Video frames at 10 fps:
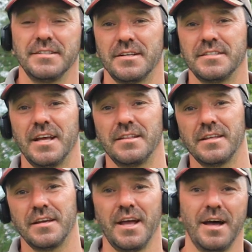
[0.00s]
As I said,
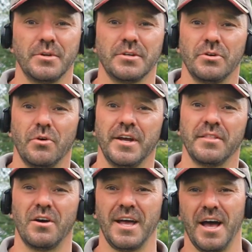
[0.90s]
the hammered coin
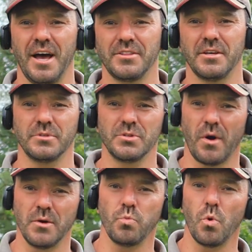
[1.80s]
that I had that was
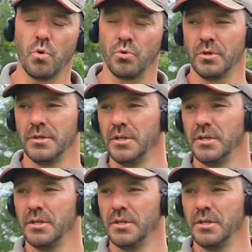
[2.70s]
quite worn,